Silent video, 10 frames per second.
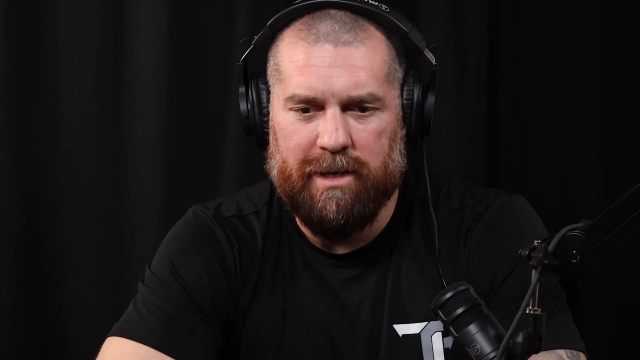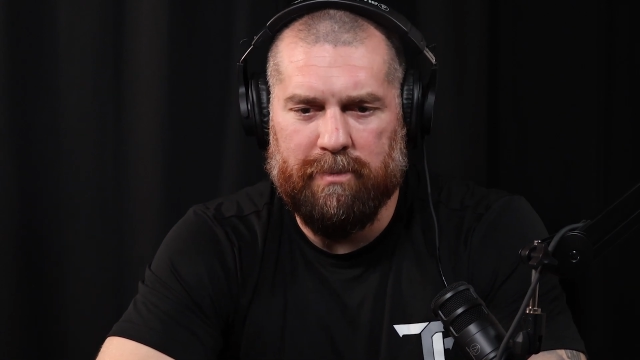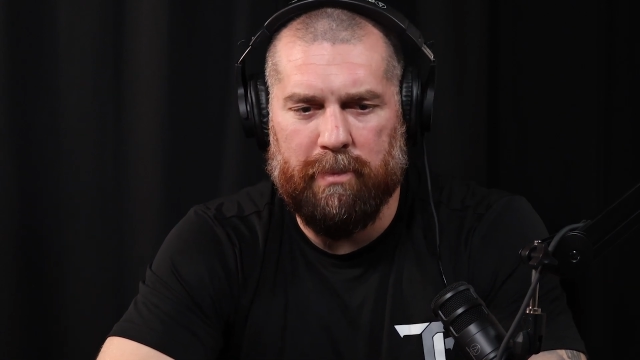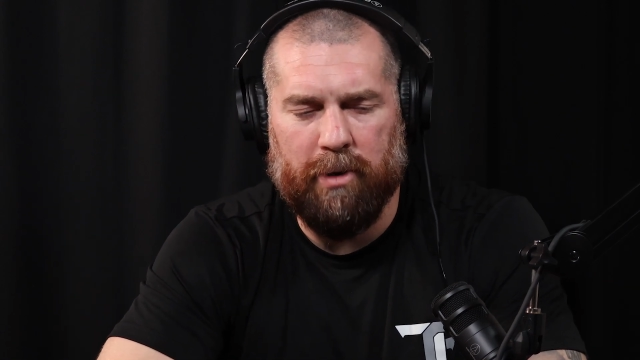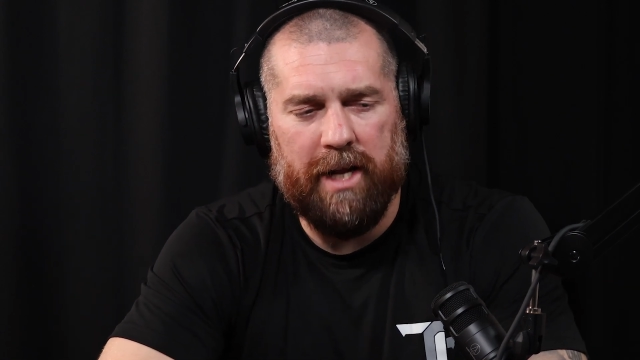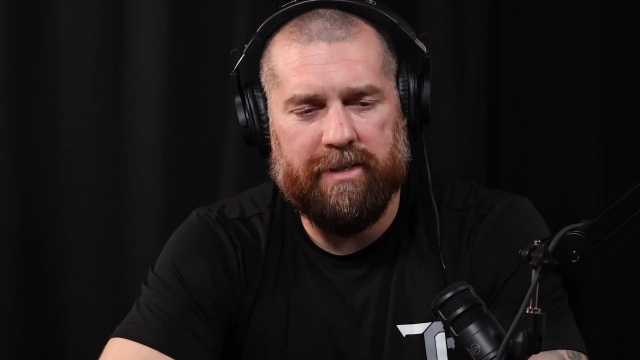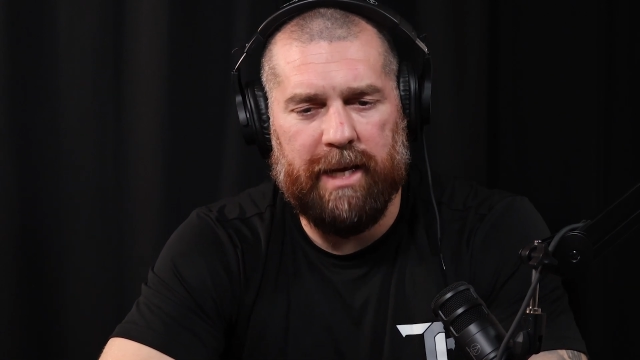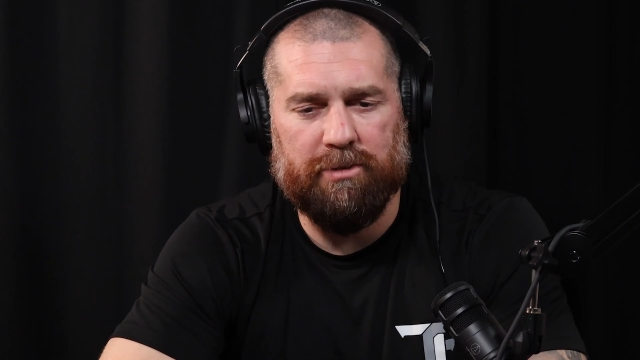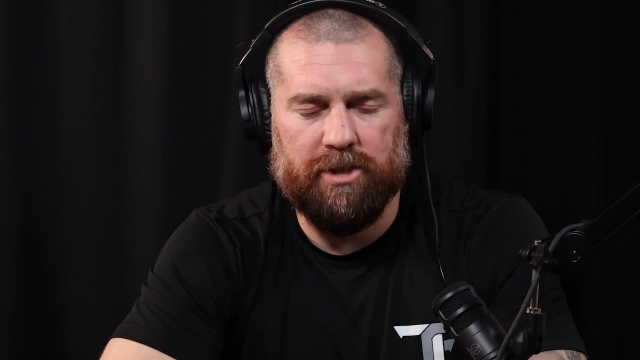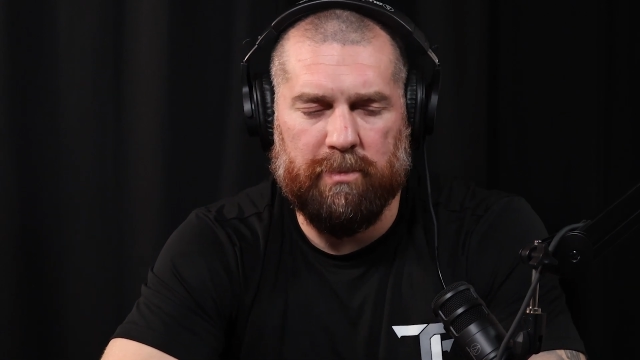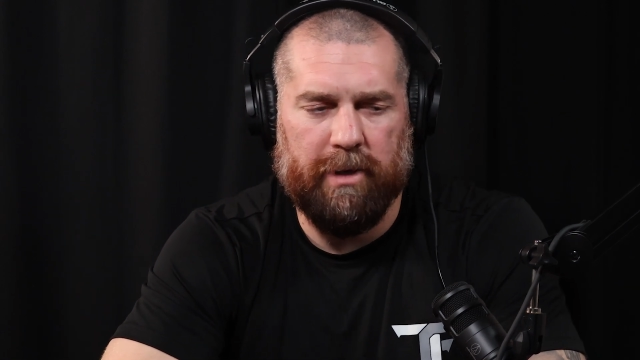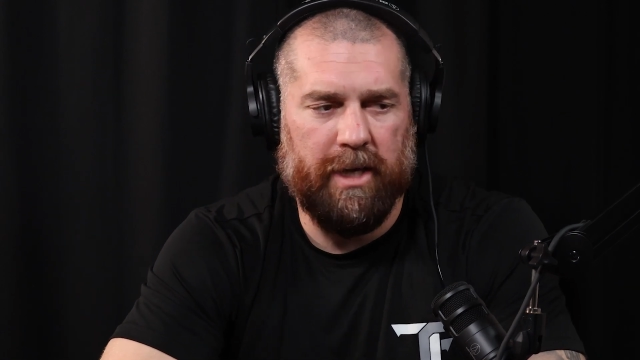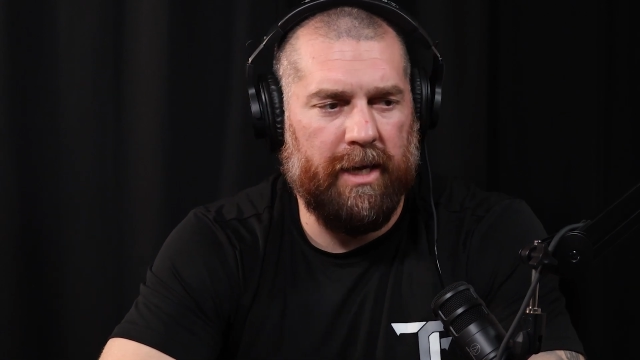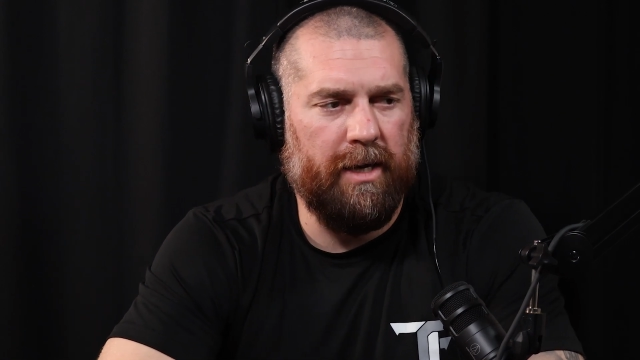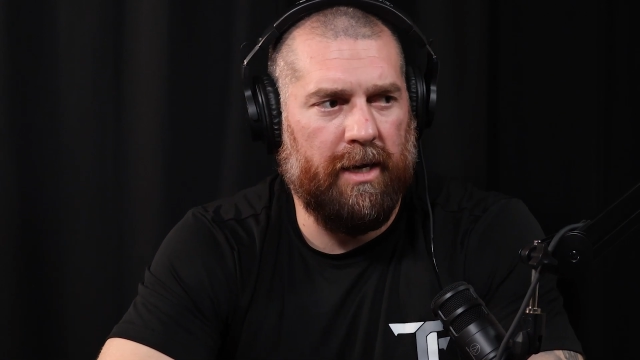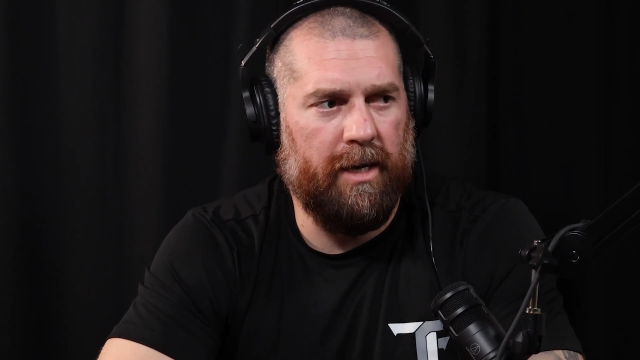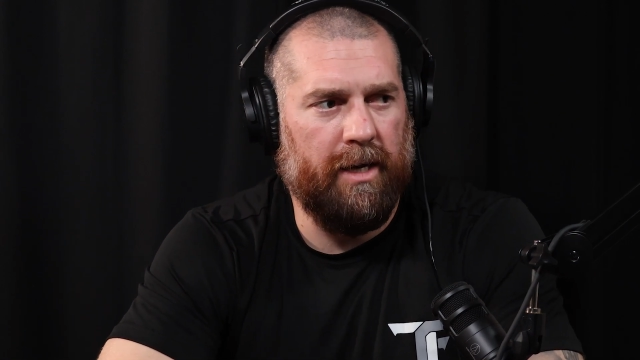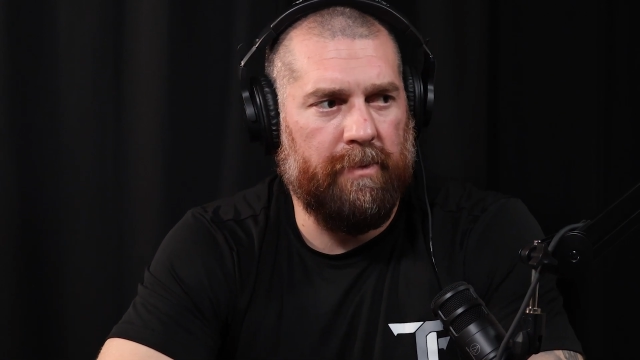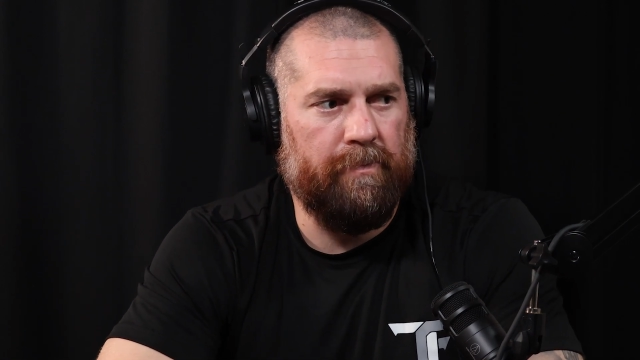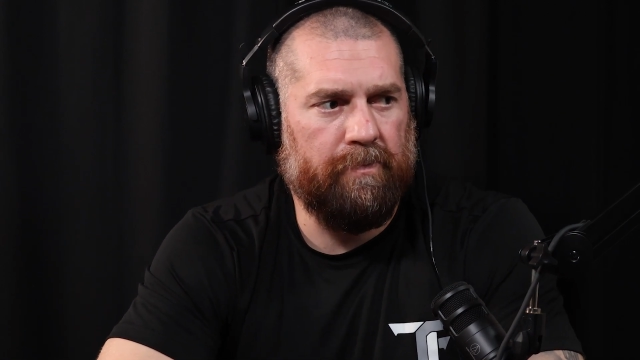But Brian Dable should have
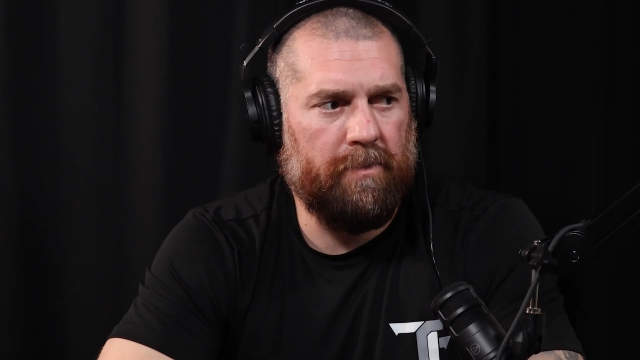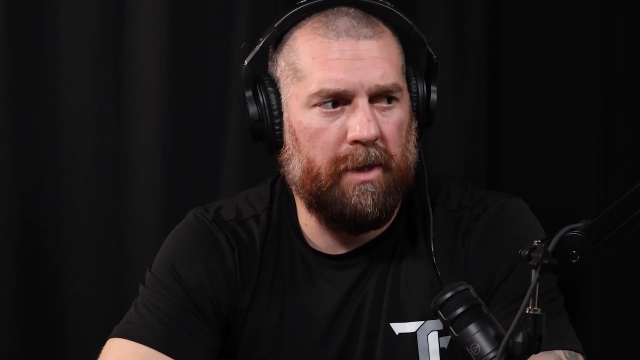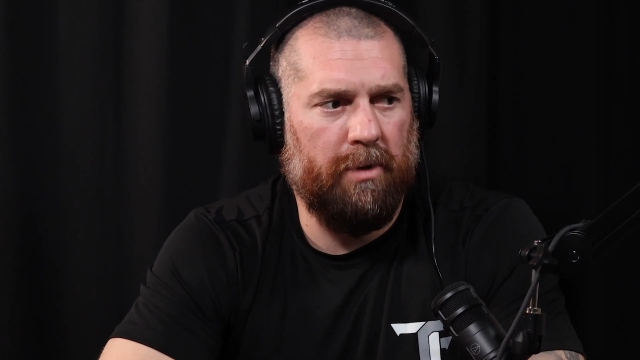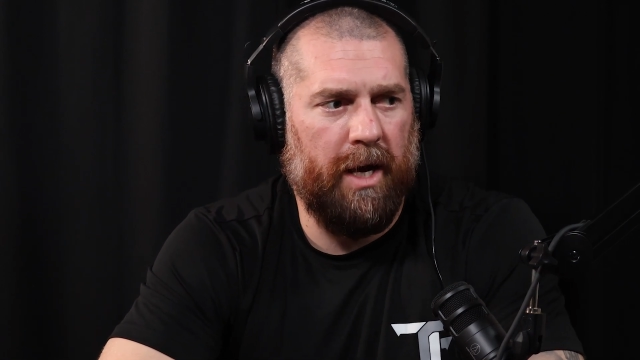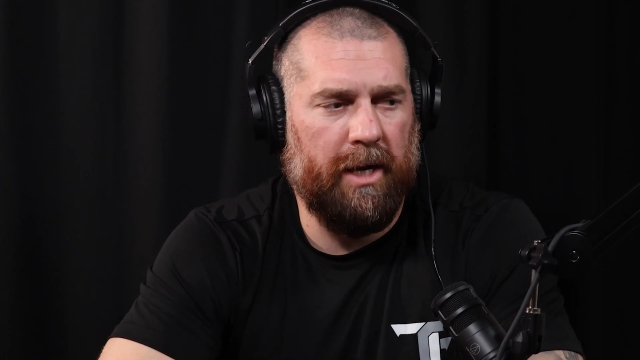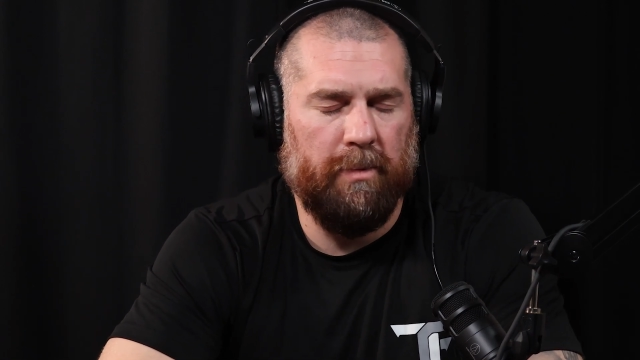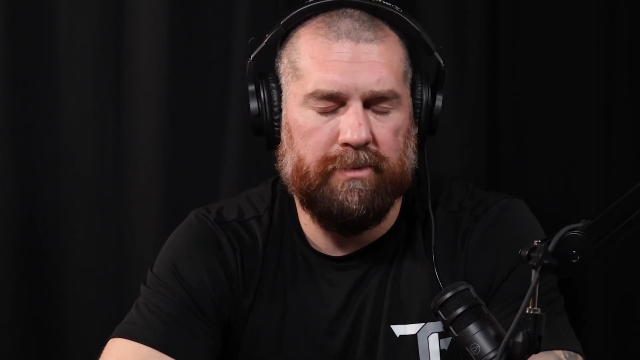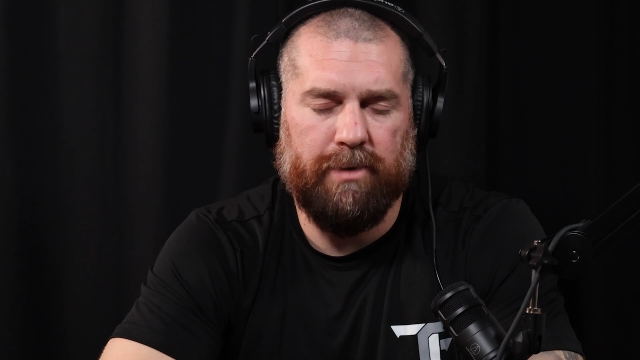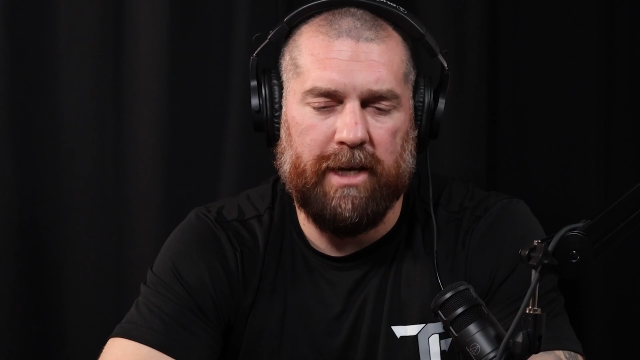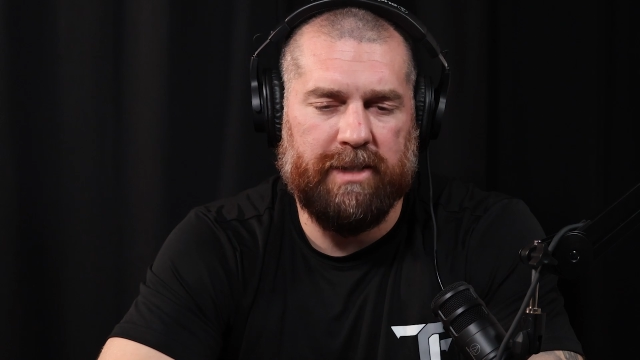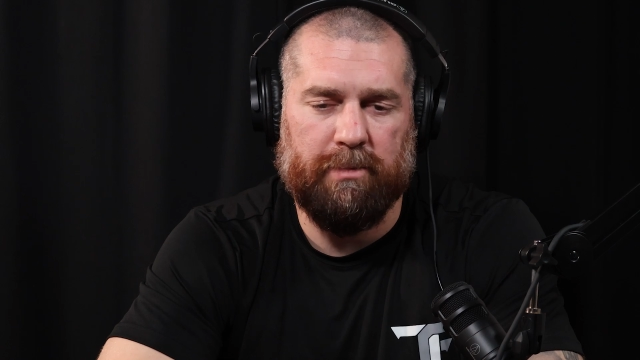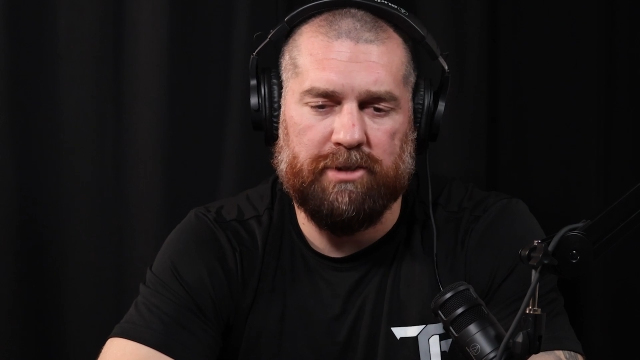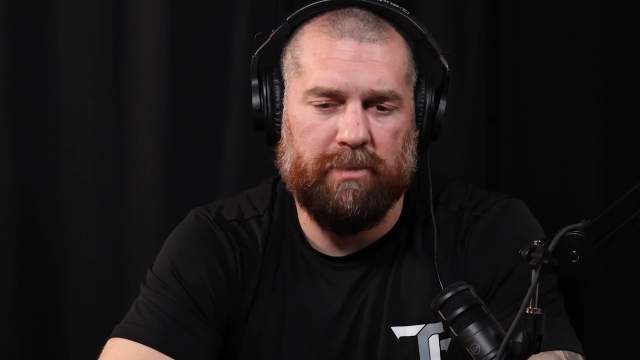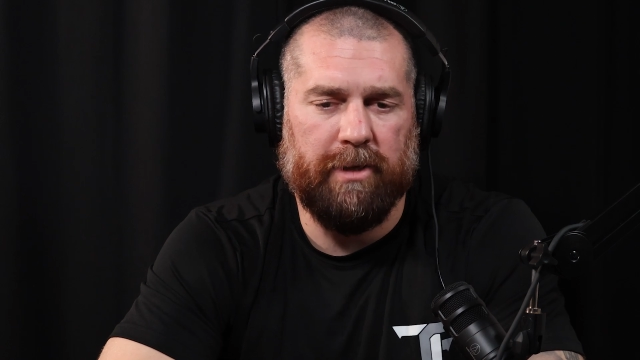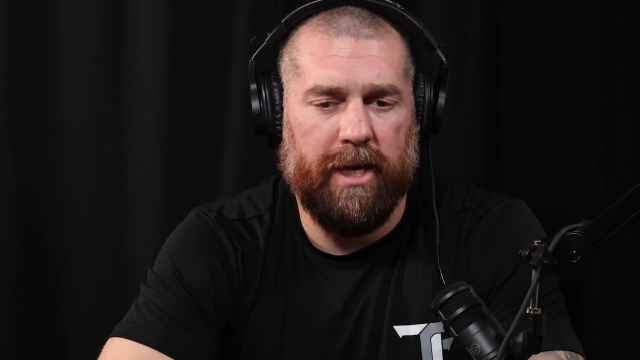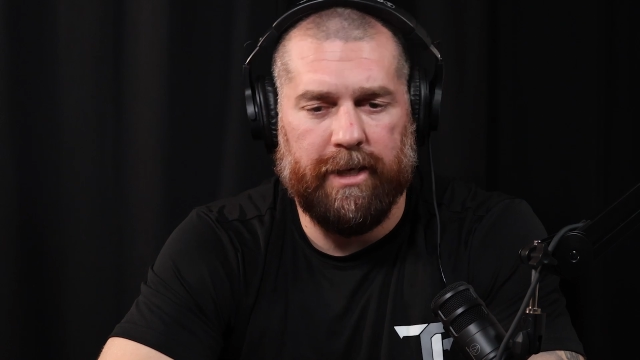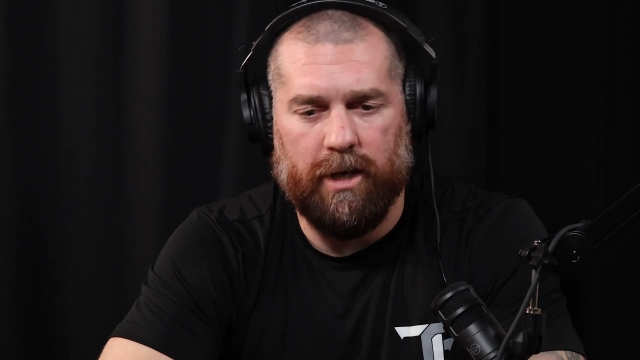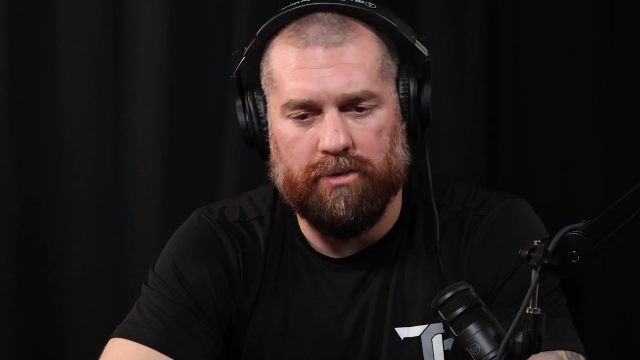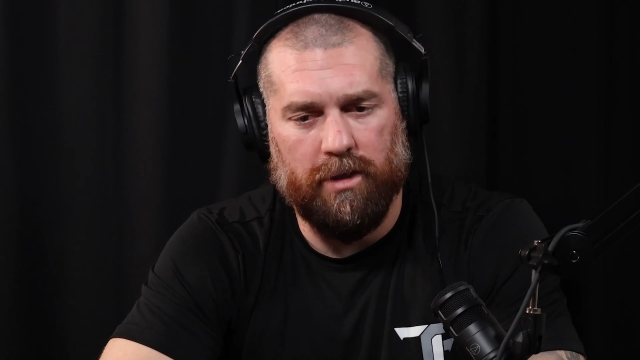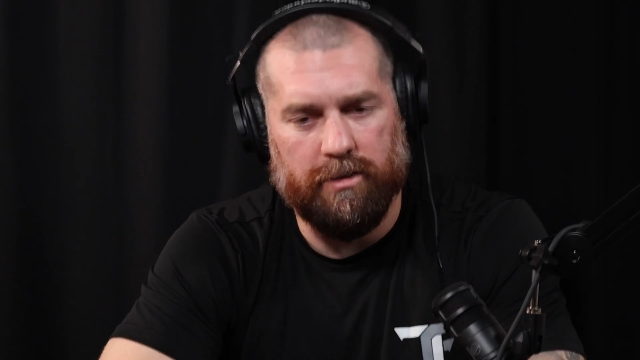been Brian Dable should have been a head
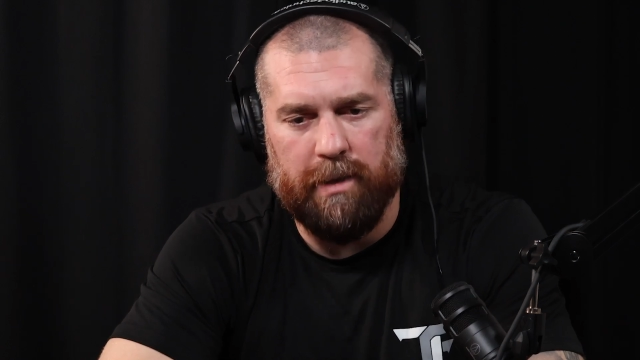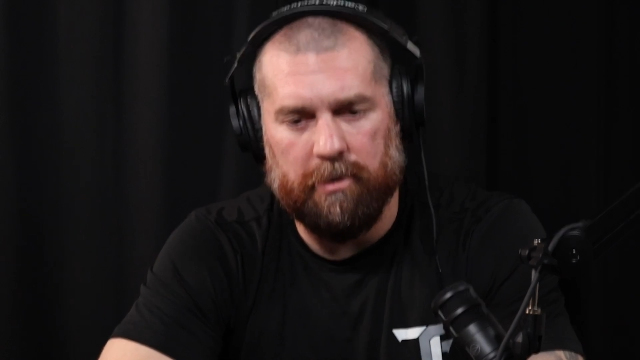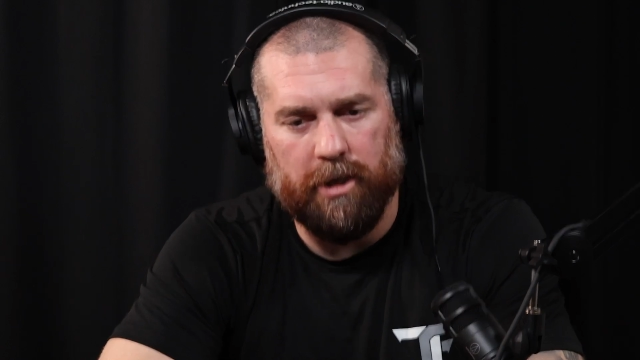coach a long time